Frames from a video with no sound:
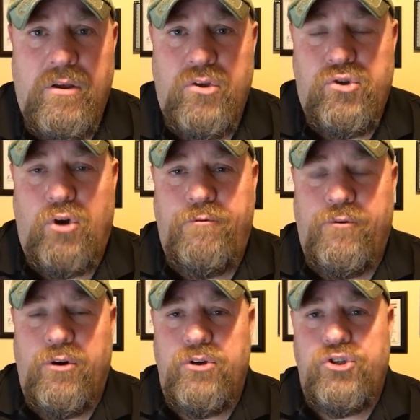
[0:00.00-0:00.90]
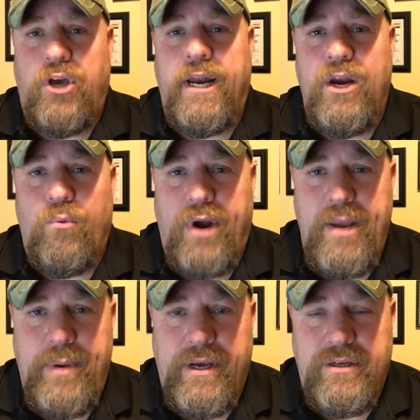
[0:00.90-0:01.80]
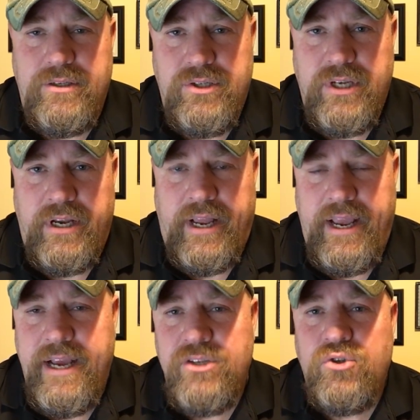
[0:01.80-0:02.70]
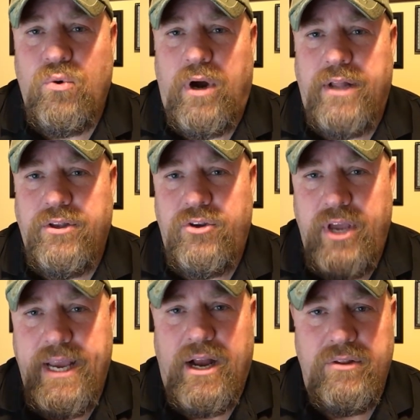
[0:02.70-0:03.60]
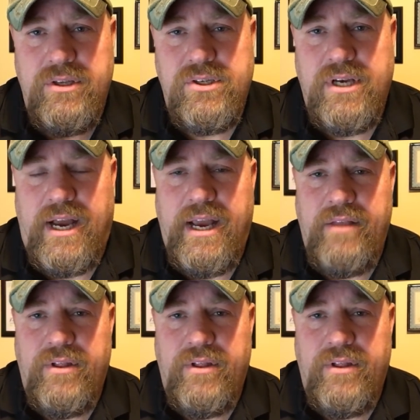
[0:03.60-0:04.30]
So for Saudi Arabia to send a hit squad to take out this guy